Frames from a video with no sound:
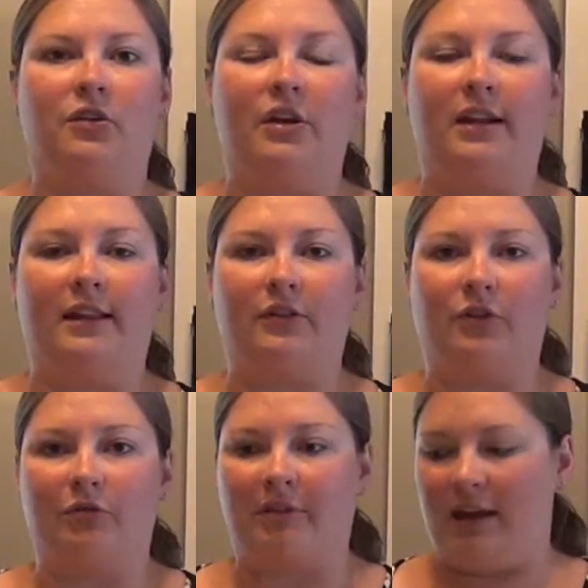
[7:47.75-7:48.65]
creating their
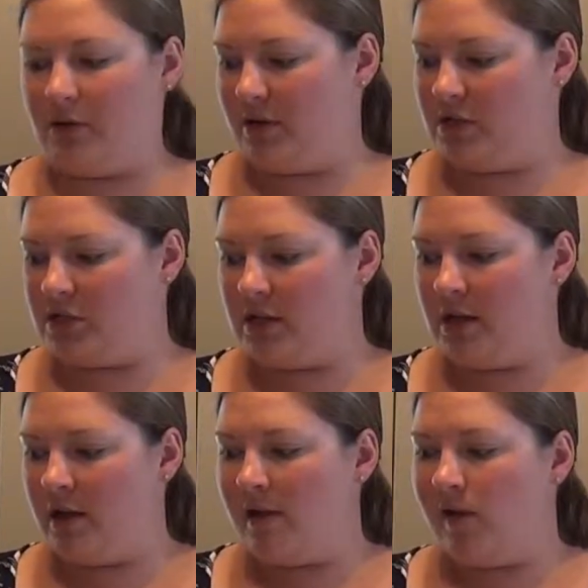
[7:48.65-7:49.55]
own language.
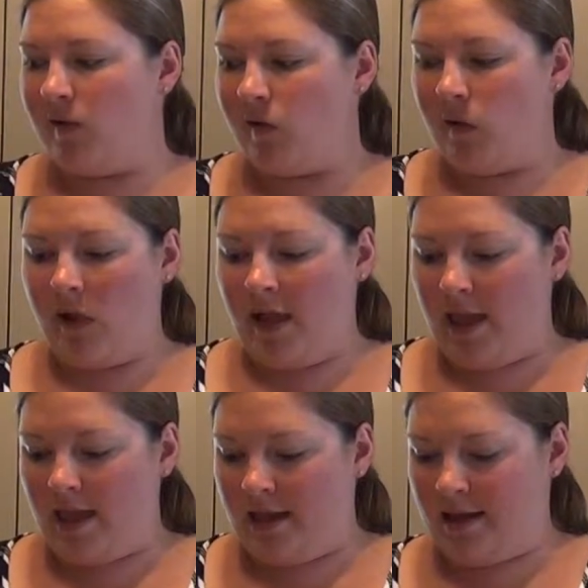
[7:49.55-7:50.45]

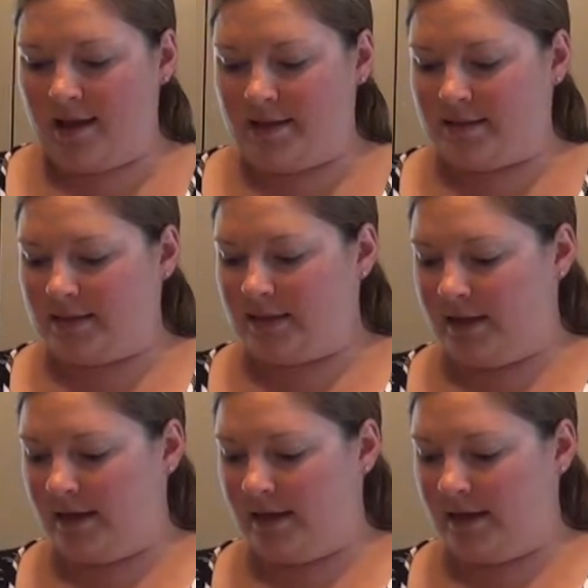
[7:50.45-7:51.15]
And